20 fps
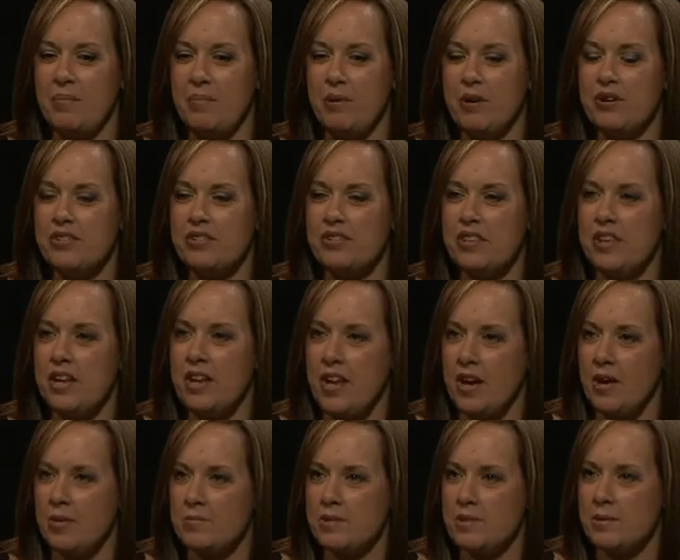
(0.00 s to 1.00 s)
person that
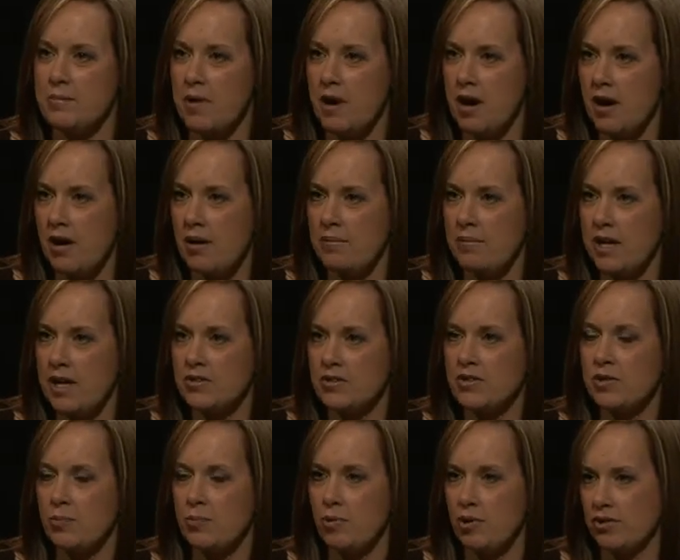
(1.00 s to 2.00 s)
helps a mom and
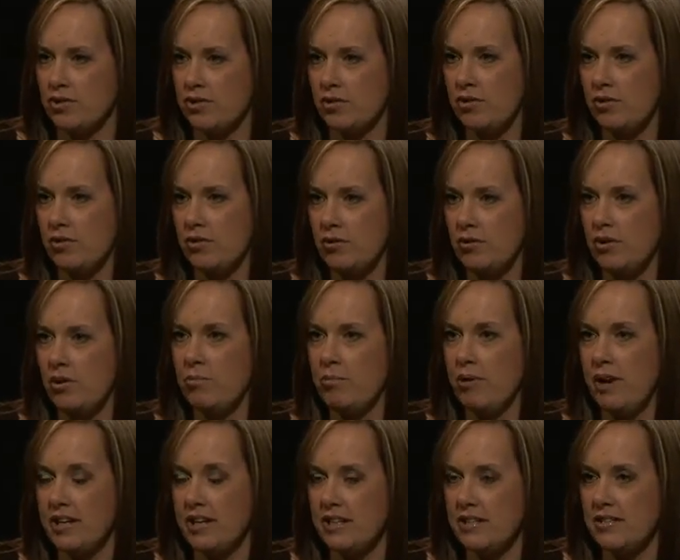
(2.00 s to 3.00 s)
supports her through her
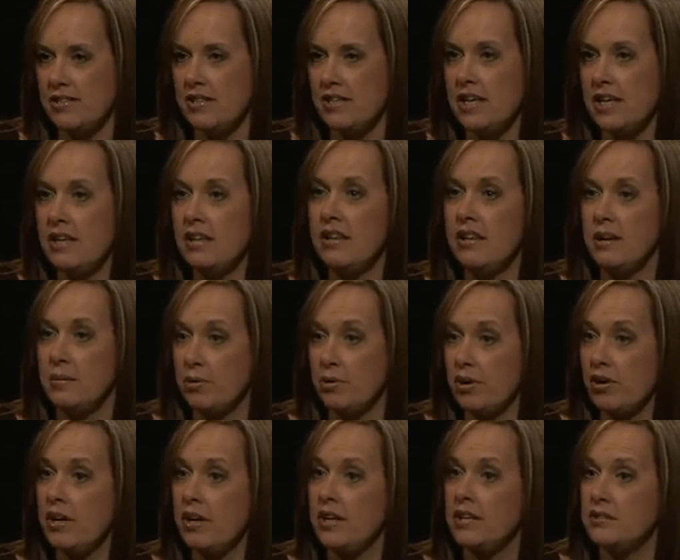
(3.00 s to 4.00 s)
pregnancy,
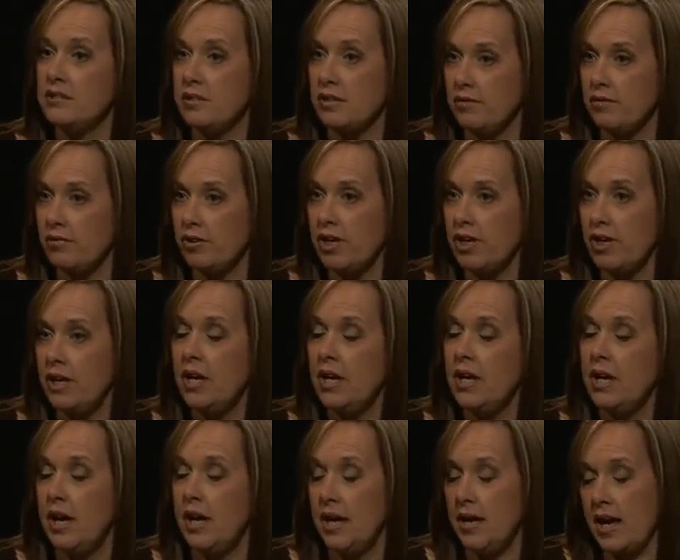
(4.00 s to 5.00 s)
labor, and delivery,
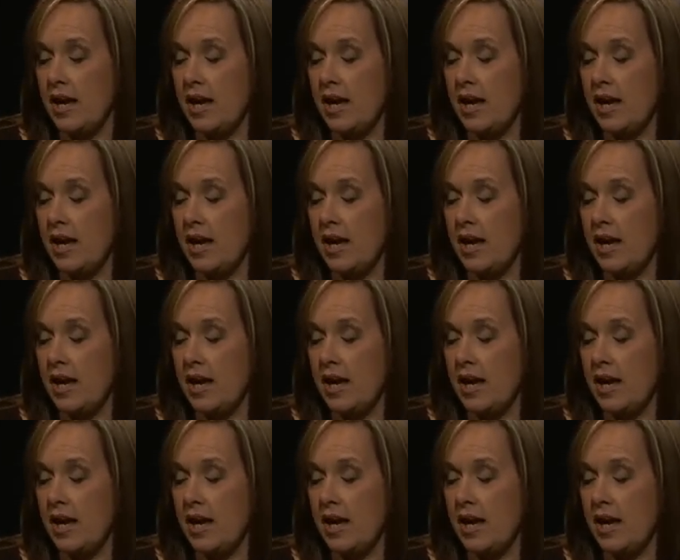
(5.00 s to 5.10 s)
and